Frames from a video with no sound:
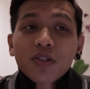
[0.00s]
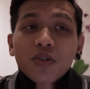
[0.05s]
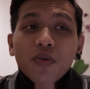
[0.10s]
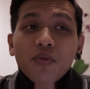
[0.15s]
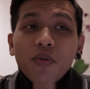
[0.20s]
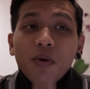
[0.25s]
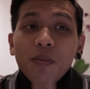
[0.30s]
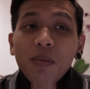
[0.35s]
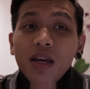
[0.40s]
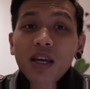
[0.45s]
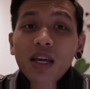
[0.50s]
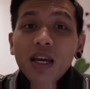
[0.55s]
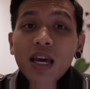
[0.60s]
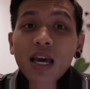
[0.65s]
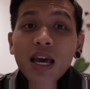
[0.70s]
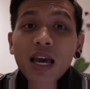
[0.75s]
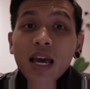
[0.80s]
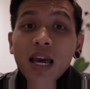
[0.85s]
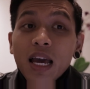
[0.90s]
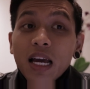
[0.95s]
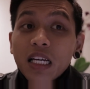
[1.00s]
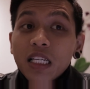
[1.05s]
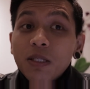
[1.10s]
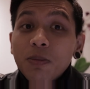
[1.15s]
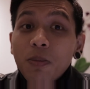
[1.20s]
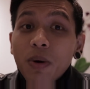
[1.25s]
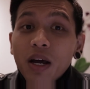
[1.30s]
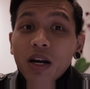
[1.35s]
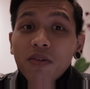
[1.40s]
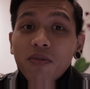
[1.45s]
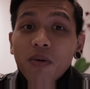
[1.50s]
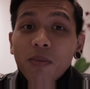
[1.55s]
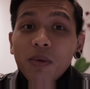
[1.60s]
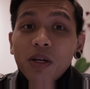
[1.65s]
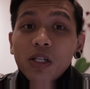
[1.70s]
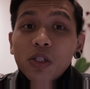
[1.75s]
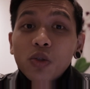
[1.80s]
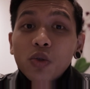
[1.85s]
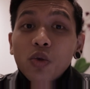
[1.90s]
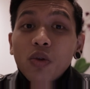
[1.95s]
So for me, it's better for
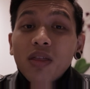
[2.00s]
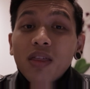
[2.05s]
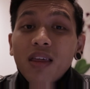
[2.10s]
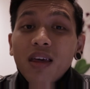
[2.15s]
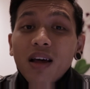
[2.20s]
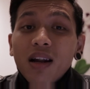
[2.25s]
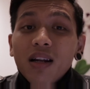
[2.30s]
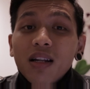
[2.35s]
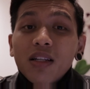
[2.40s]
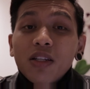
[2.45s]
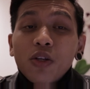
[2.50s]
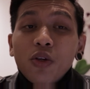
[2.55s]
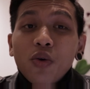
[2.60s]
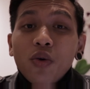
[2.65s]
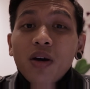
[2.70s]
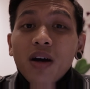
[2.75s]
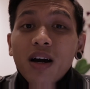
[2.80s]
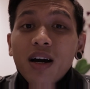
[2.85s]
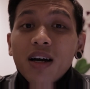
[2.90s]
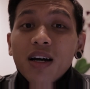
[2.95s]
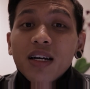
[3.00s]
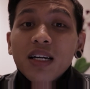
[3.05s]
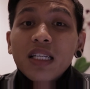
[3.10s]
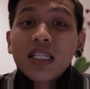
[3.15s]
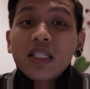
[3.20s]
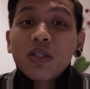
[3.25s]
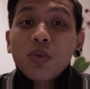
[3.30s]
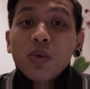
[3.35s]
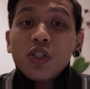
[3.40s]
me to tell you guys,